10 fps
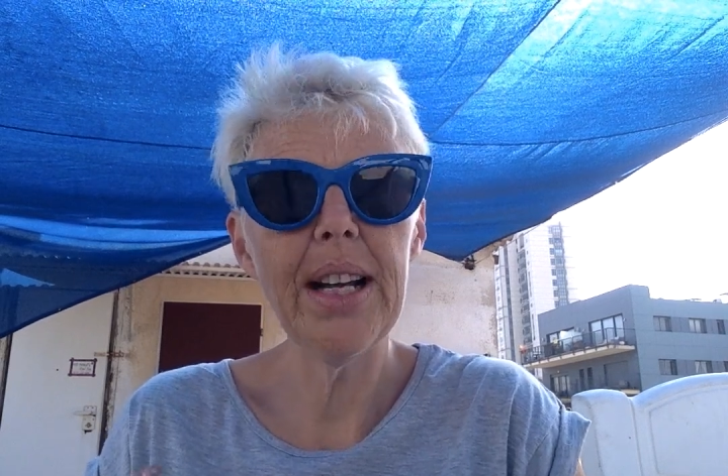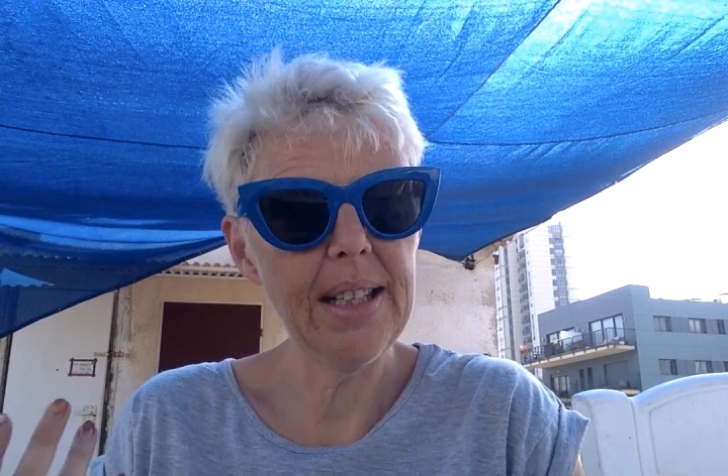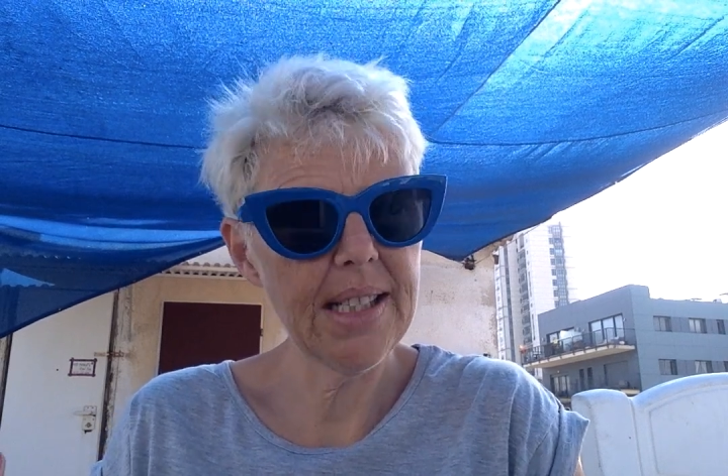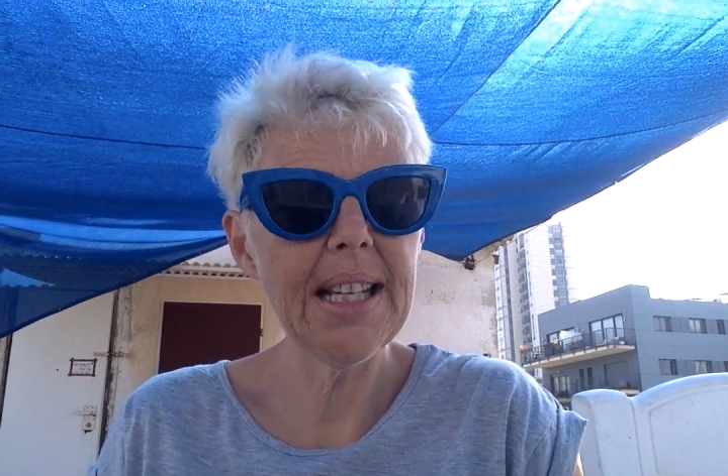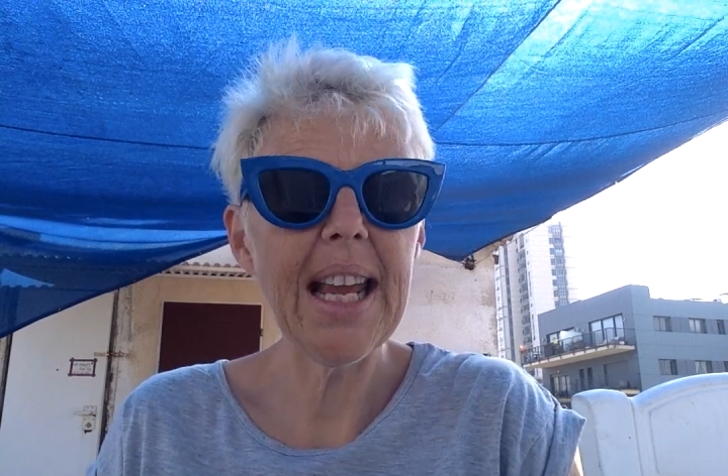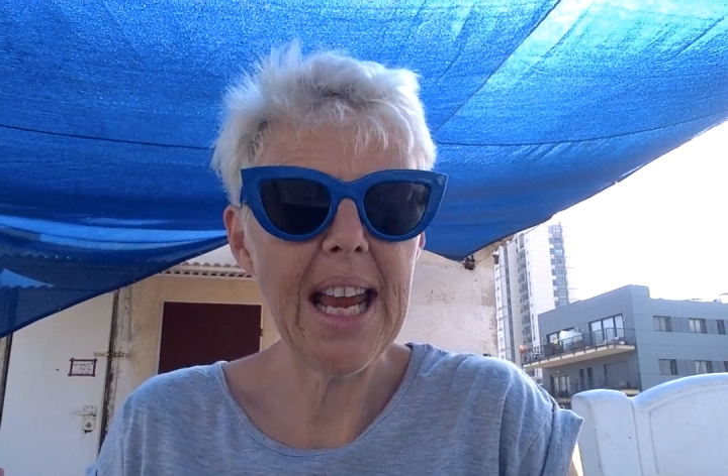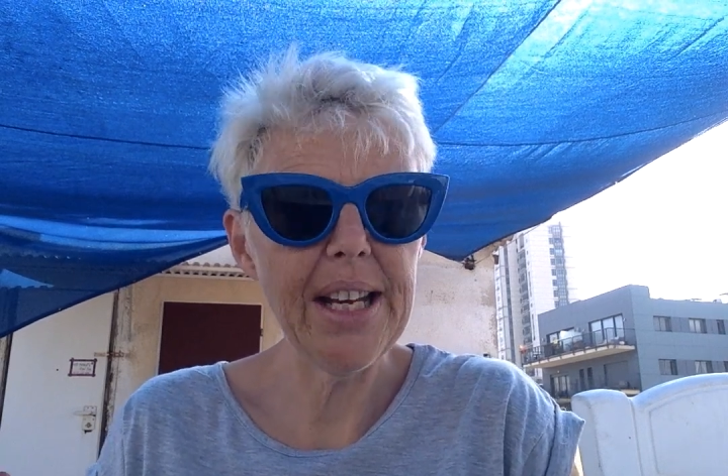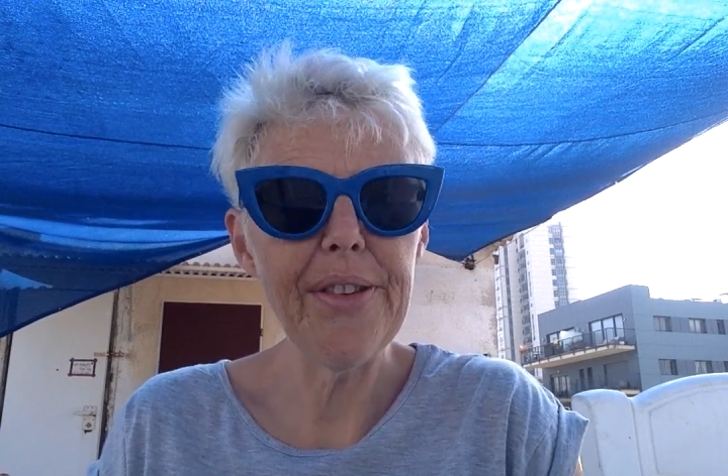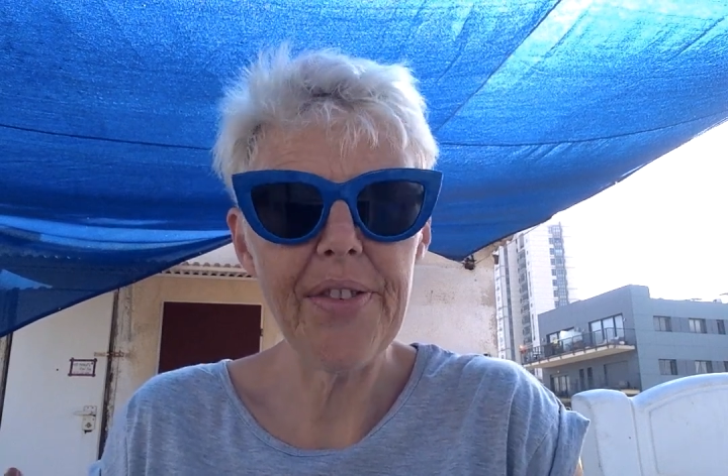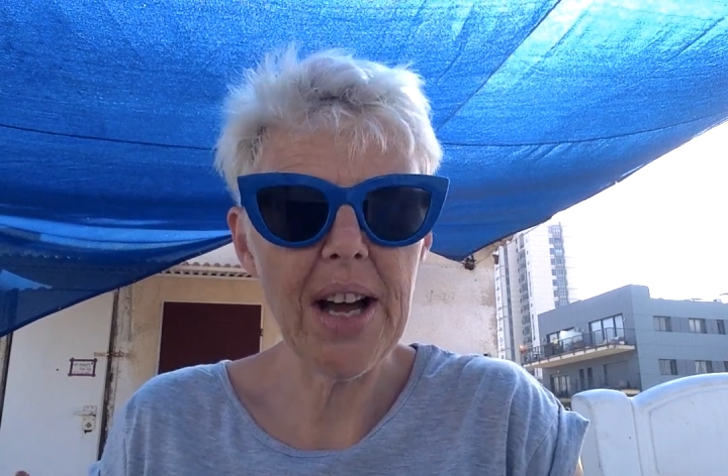and it's like
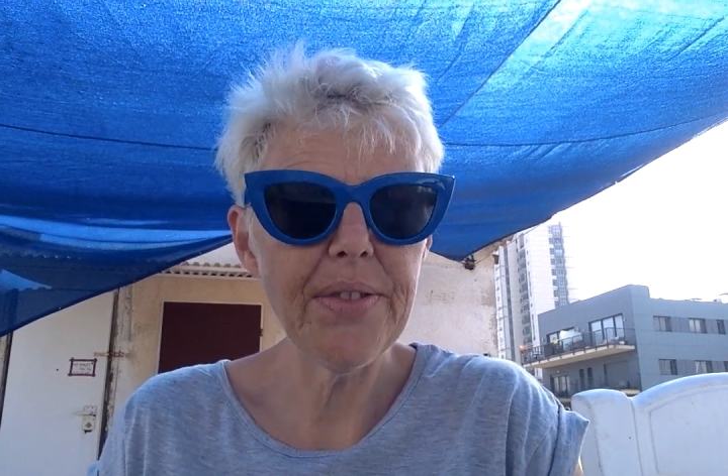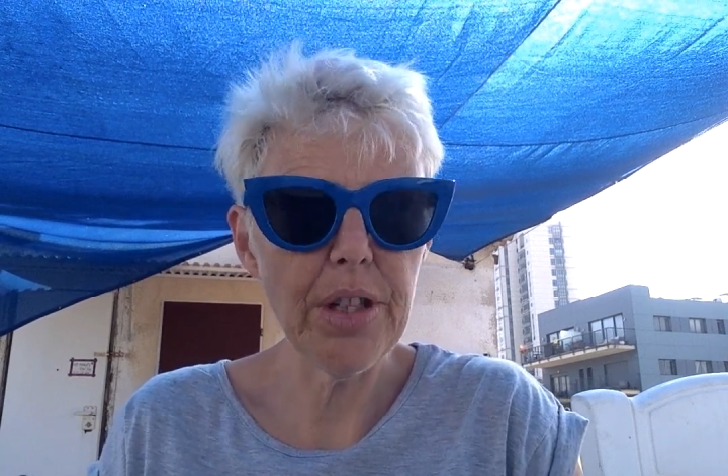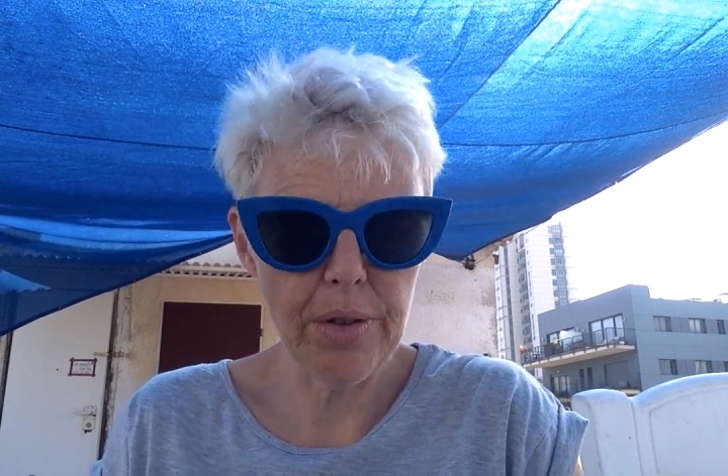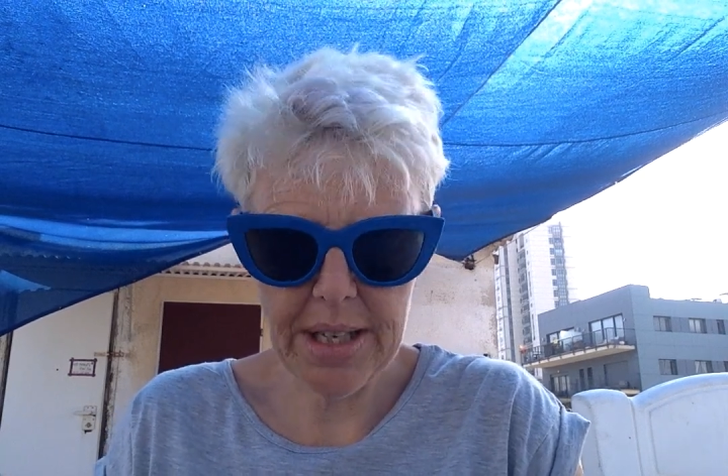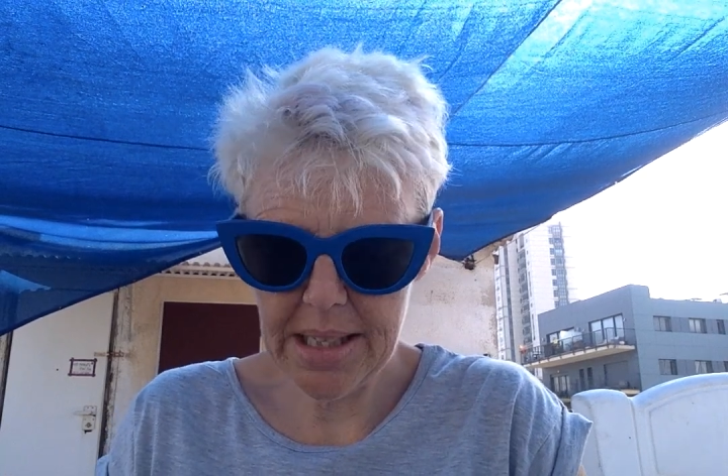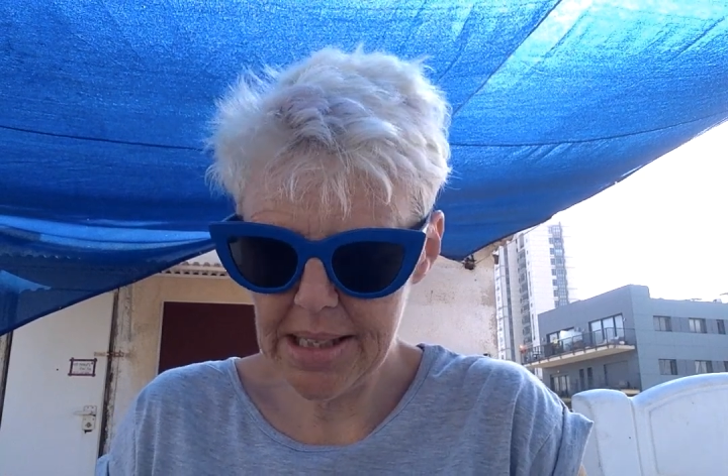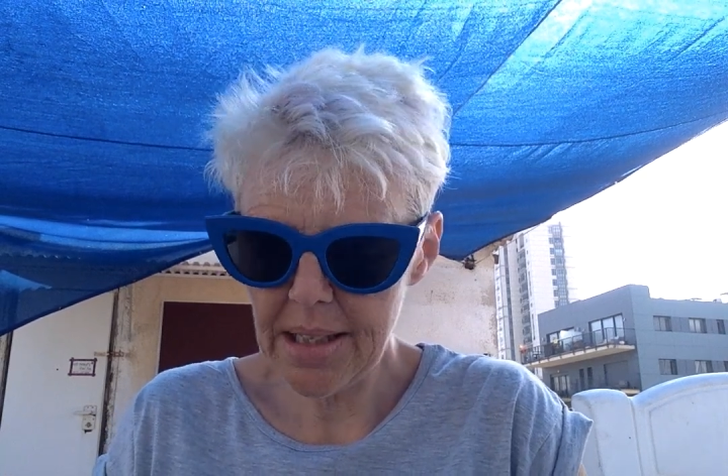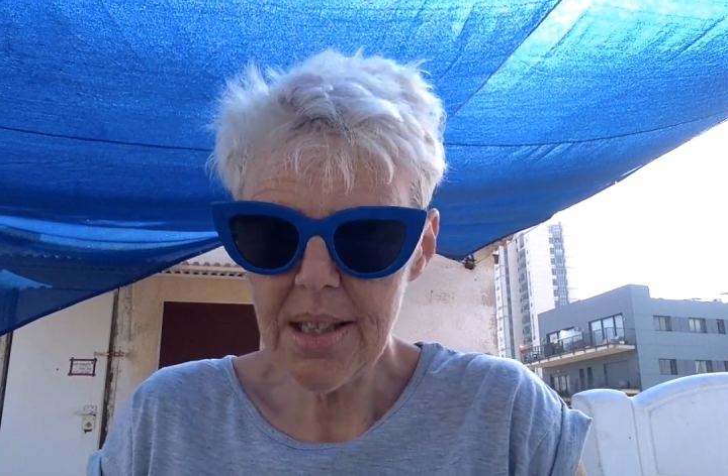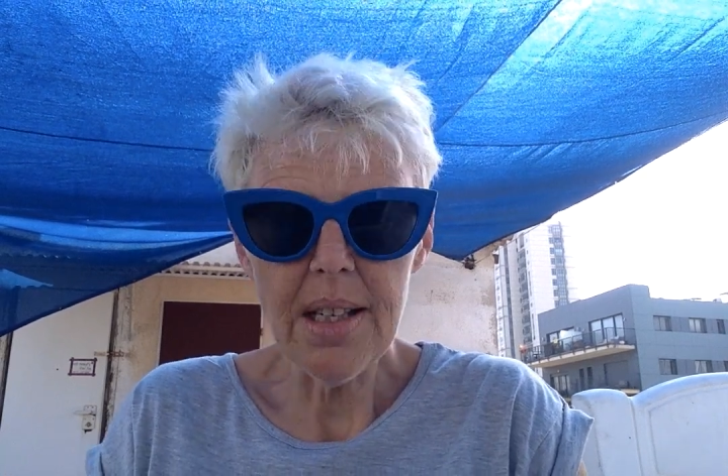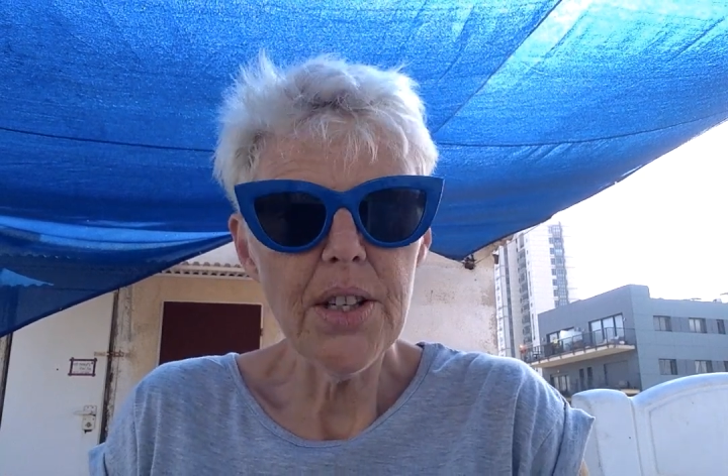85 degrees.